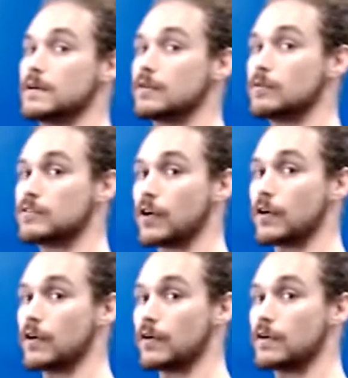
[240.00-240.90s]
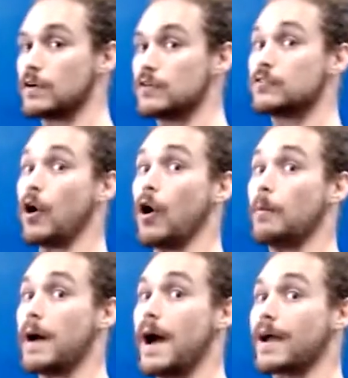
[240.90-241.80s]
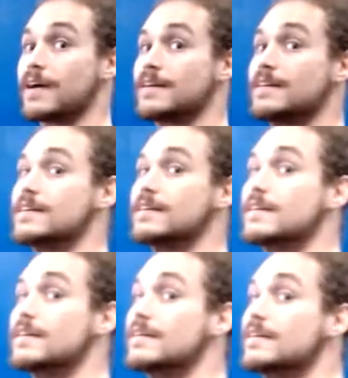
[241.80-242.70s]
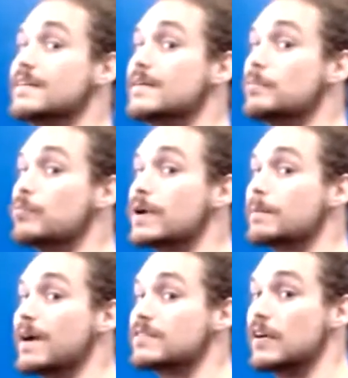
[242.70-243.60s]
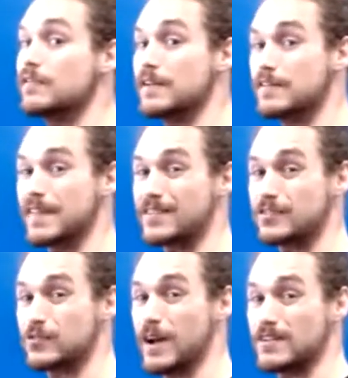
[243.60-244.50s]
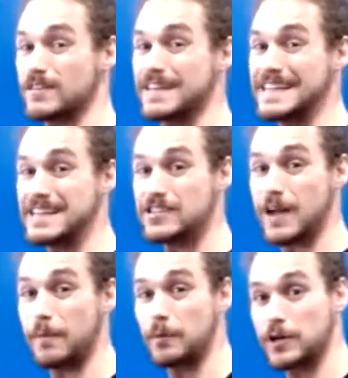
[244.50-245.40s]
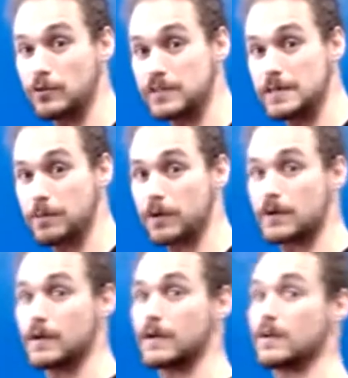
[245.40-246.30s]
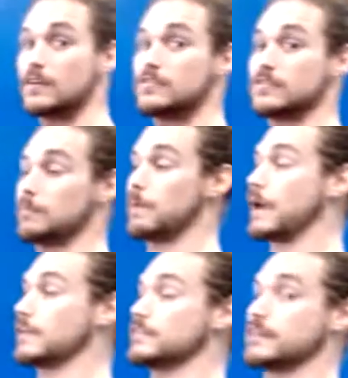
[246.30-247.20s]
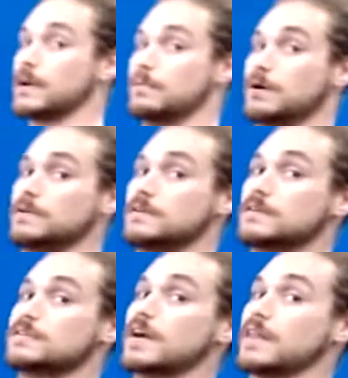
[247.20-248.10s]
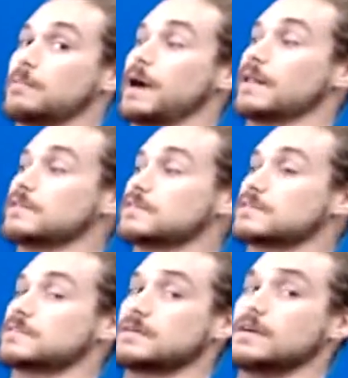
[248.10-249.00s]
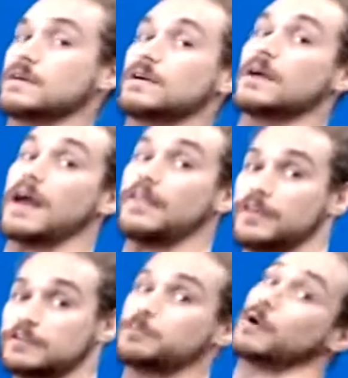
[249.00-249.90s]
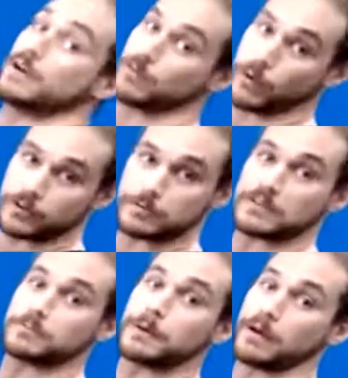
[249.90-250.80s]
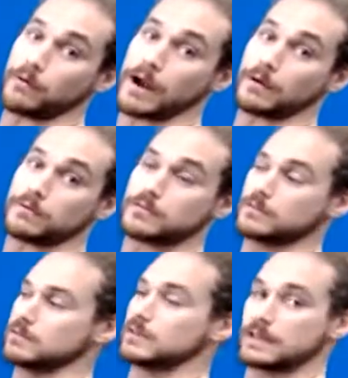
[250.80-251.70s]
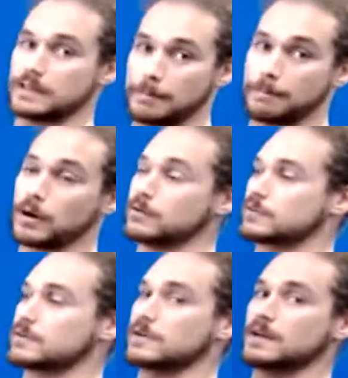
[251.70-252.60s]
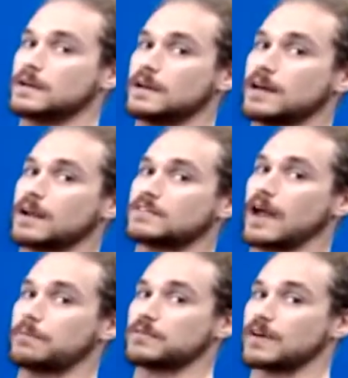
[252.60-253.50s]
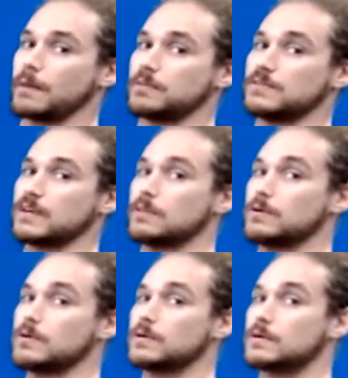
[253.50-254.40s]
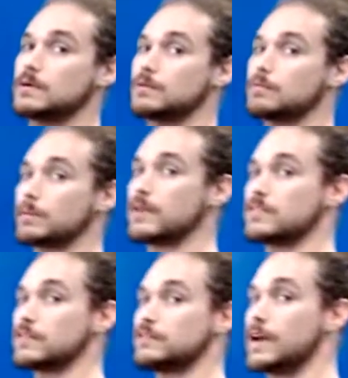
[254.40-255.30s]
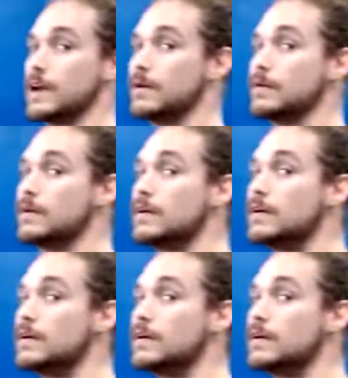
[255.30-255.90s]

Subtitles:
return, tall back, bring myself in for that stretch. And each time I want to go deeper, sit back in the tailbone, find the balance. At this point, of course, my spine rounds to get that boat. And I tap the top of the table. Bring myself down,